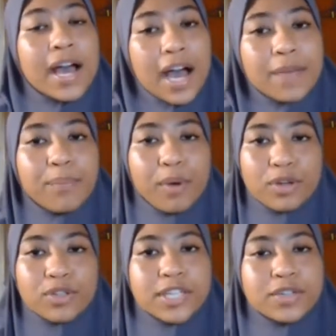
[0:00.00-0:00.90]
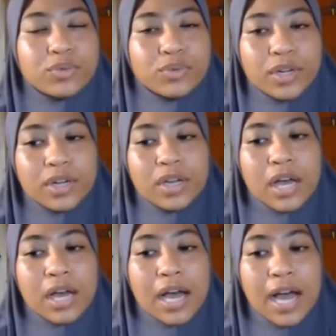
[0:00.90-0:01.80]
high pollution
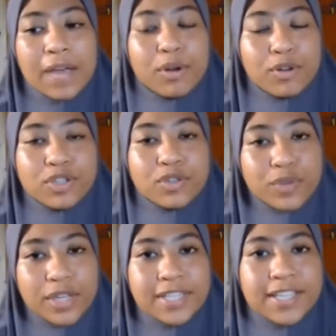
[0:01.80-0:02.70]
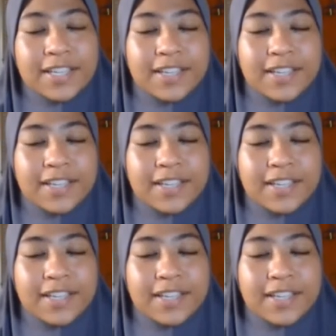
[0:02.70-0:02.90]
risk.